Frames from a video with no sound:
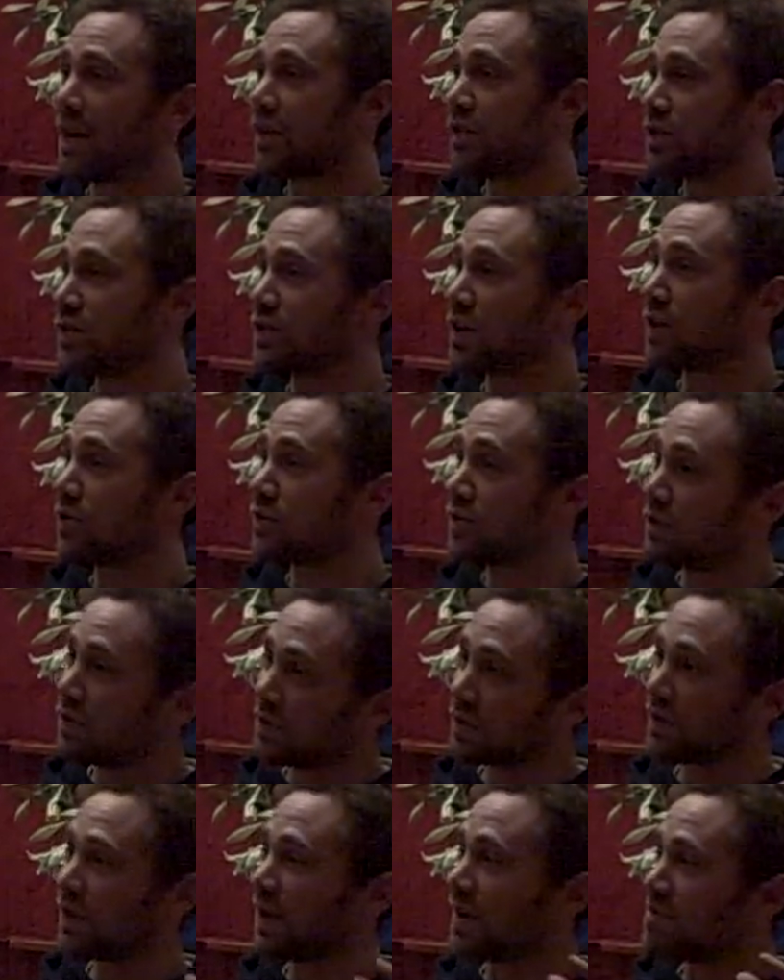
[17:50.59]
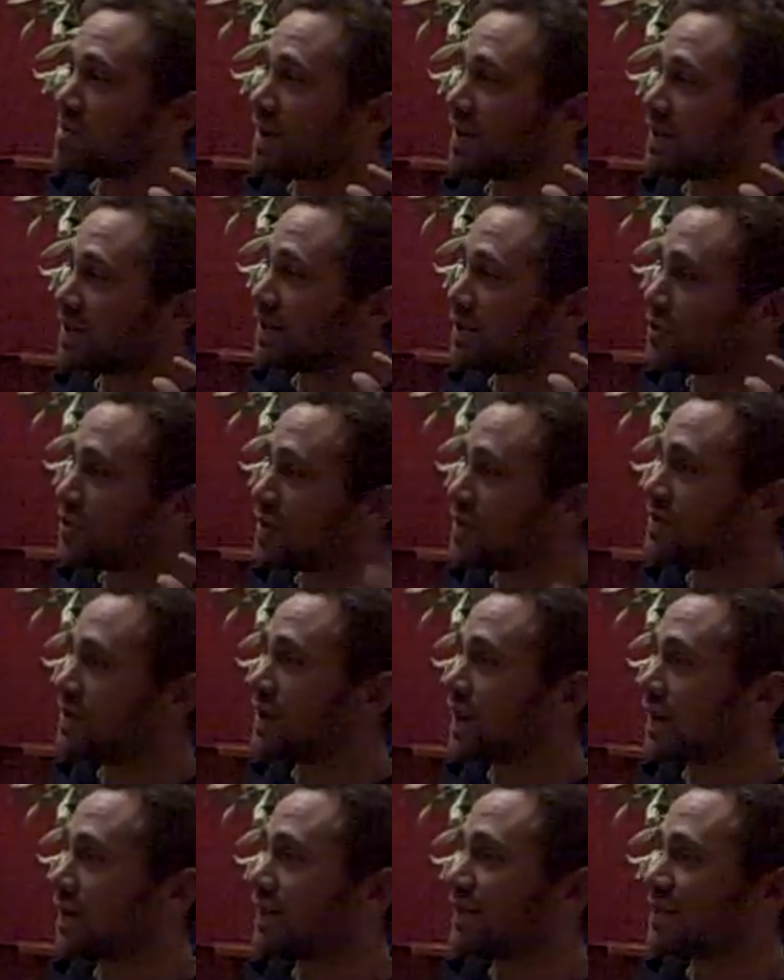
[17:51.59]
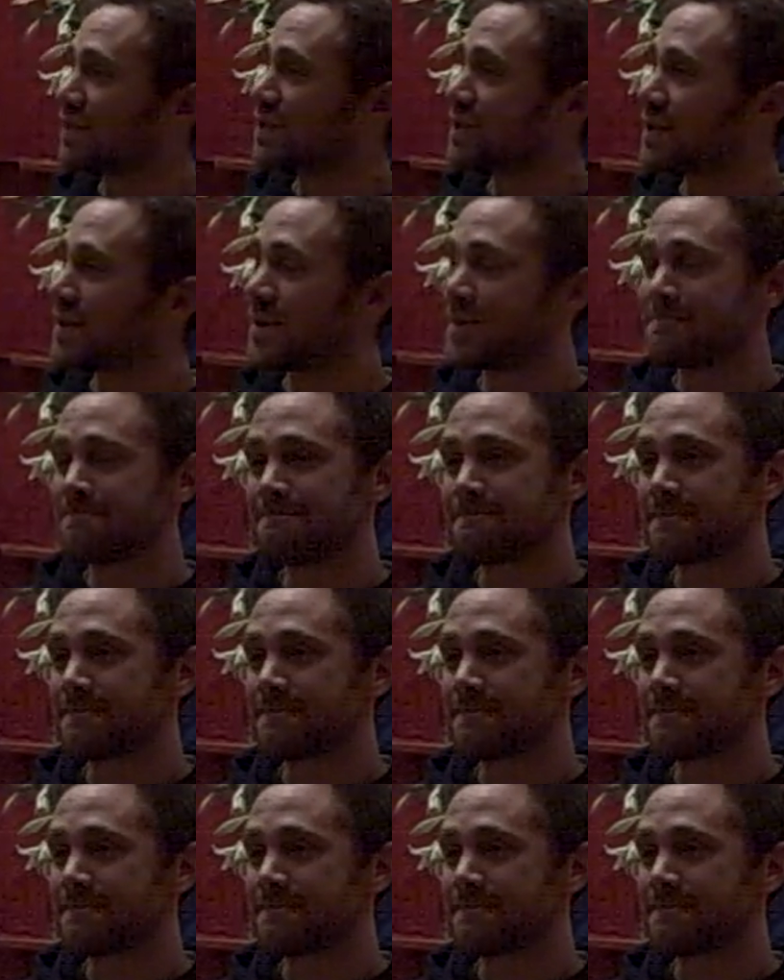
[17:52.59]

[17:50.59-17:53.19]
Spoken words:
I just told you, like about this little insect that kind of